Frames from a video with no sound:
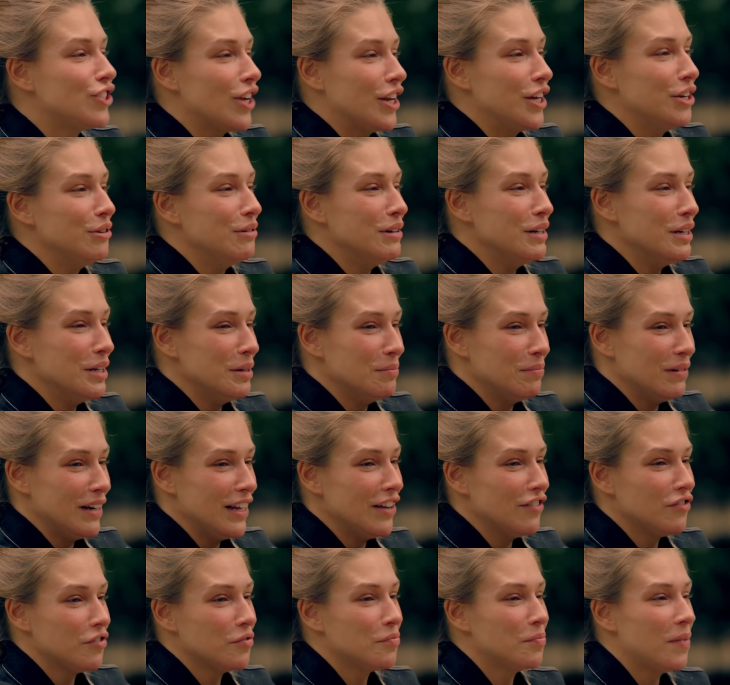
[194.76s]
genuinely
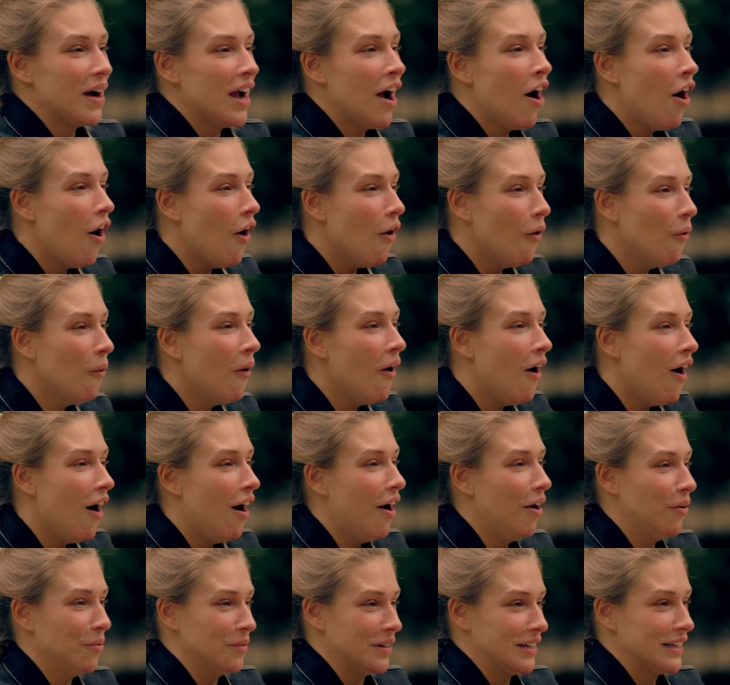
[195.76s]
believe with my whole
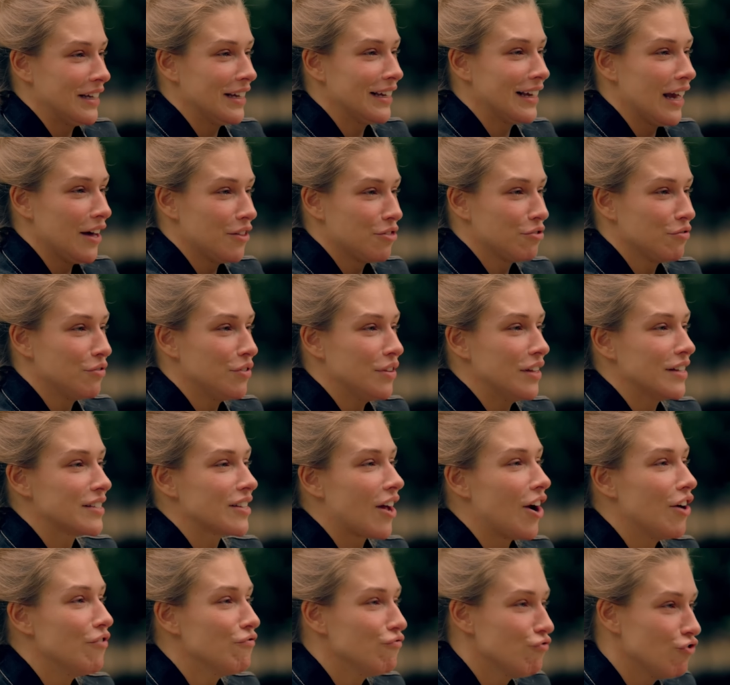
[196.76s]
heart we can get through
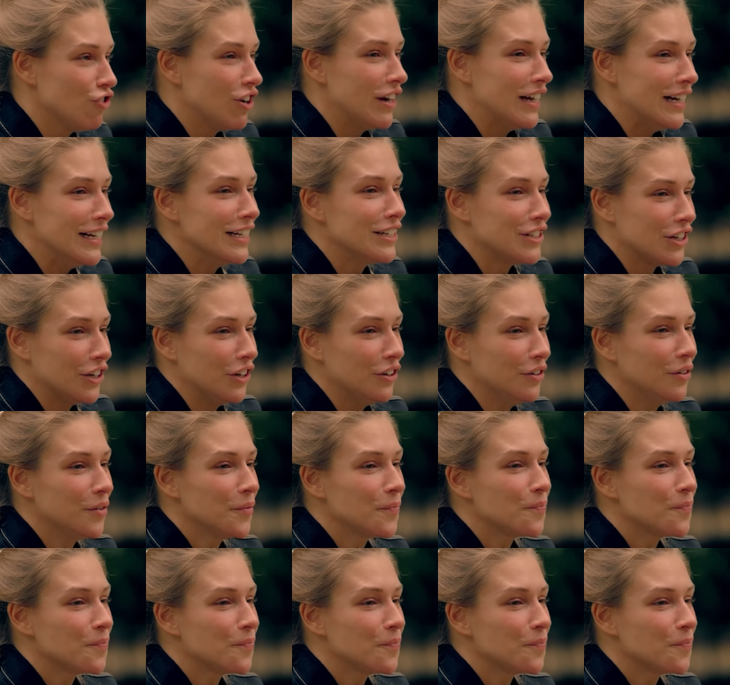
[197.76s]
this. I really do.